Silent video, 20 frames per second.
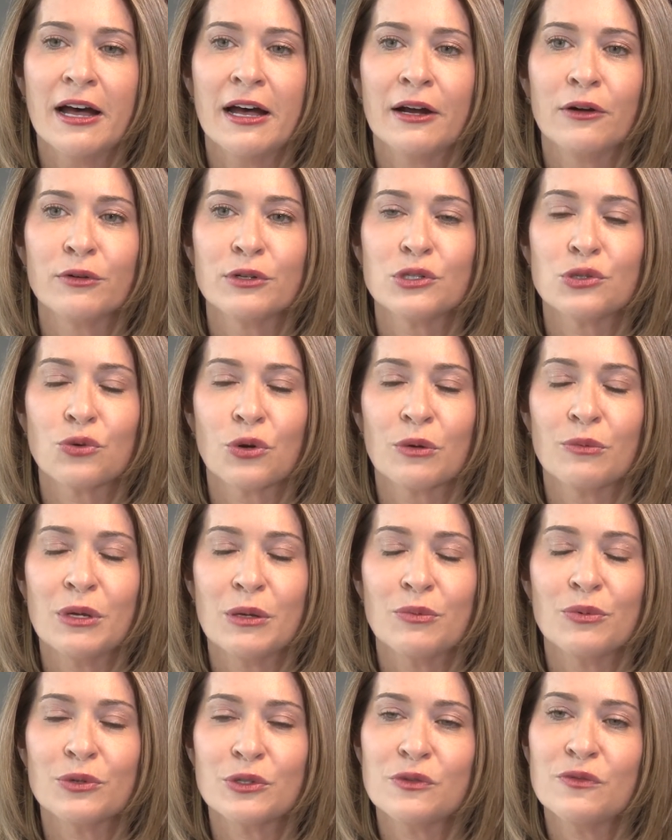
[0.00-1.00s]
uh, restoring
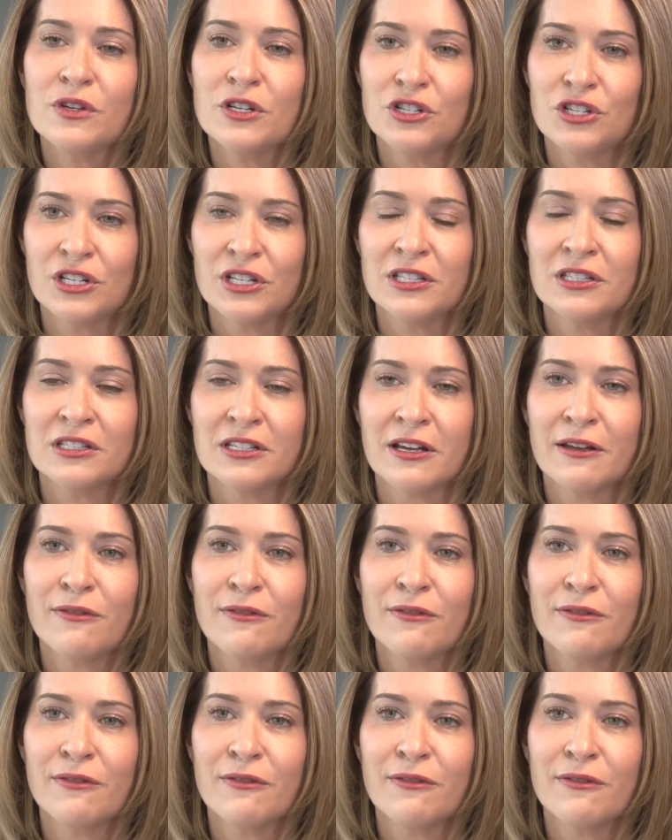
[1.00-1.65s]
people's visions,